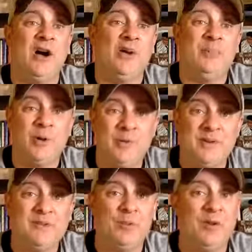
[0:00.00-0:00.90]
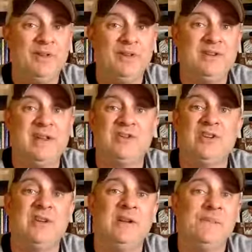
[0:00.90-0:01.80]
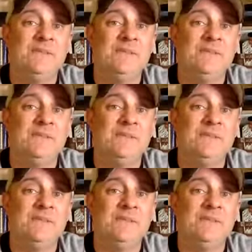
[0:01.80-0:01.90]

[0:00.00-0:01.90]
on purpose with intention